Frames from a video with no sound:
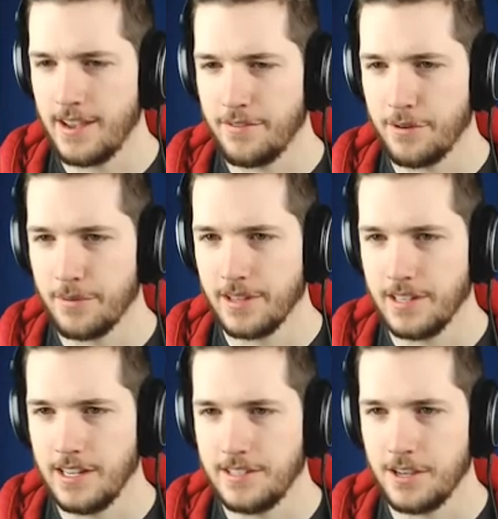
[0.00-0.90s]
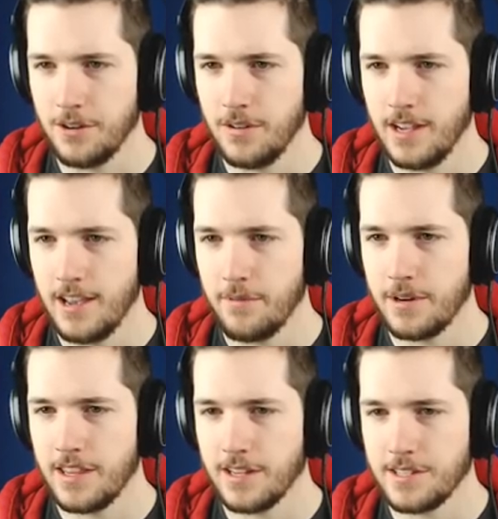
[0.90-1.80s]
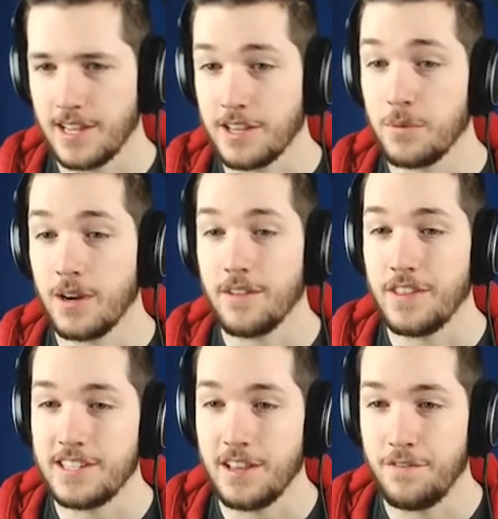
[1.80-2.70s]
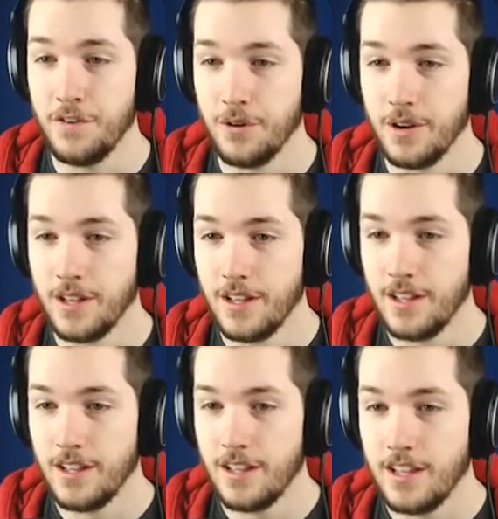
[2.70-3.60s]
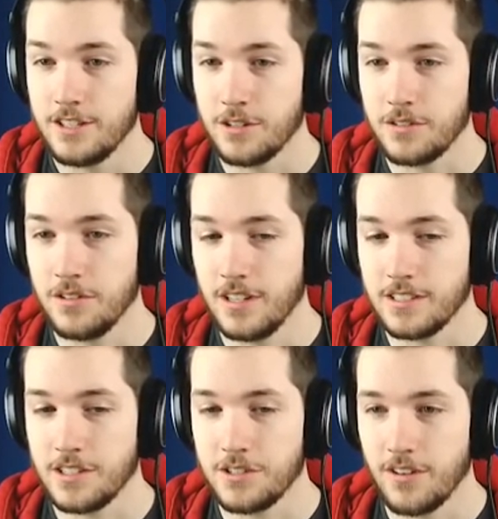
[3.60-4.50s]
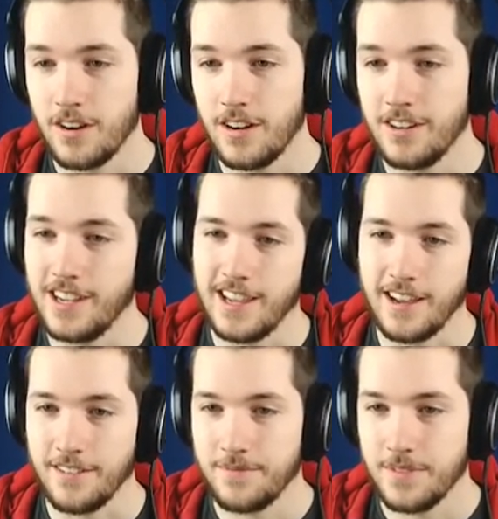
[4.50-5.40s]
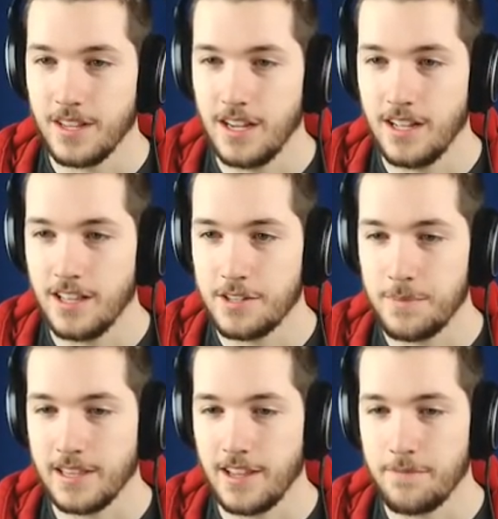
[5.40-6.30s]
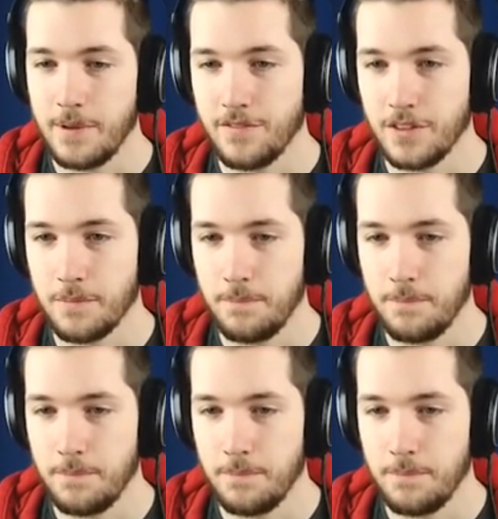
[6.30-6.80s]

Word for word: it if we really need to. And what are they going to say? I swear, if they say food, took too long to store. Okay, yeah. Uh, let's make life better for the